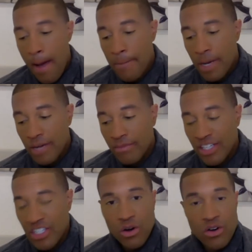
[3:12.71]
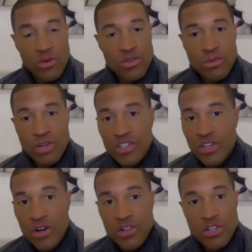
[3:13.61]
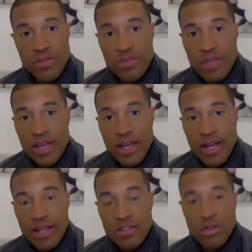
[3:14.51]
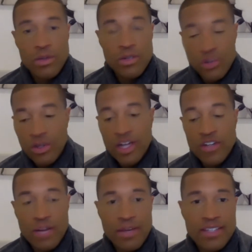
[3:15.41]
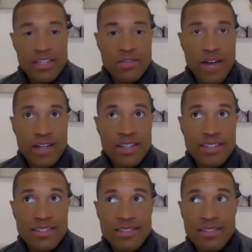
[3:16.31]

But I just started doing some research and slowly but surely I dug myself out of this